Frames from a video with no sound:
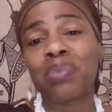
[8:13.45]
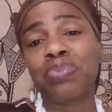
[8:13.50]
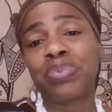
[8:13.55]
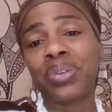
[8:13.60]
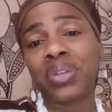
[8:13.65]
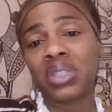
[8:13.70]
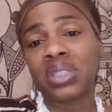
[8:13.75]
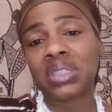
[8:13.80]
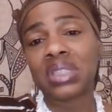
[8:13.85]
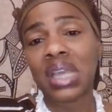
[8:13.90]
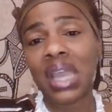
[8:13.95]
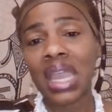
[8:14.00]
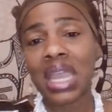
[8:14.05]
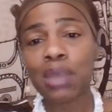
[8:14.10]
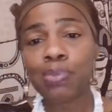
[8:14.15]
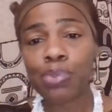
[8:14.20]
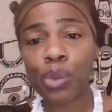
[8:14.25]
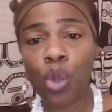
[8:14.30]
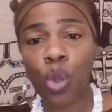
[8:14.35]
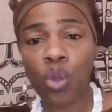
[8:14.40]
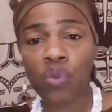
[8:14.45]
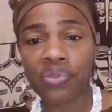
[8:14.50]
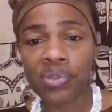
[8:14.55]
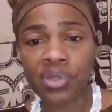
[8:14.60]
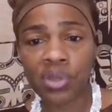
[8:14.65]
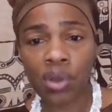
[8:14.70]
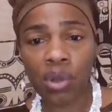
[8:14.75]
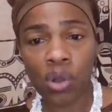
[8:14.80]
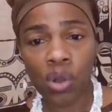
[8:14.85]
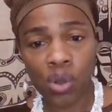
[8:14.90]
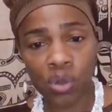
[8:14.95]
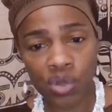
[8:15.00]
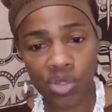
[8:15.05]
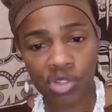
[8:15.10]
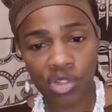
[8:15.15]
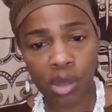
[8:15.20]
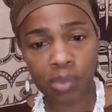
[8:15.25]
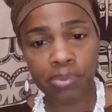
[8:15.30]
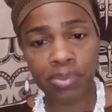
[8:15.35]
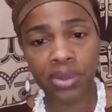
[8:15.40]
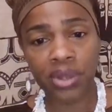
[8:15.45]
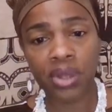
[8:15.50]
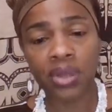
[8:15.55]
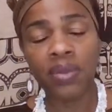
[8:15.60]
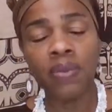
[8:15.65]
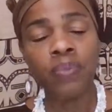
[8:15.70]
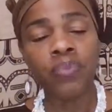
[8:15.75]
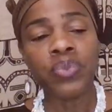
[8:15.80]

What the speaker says: put tape over the whole zipper.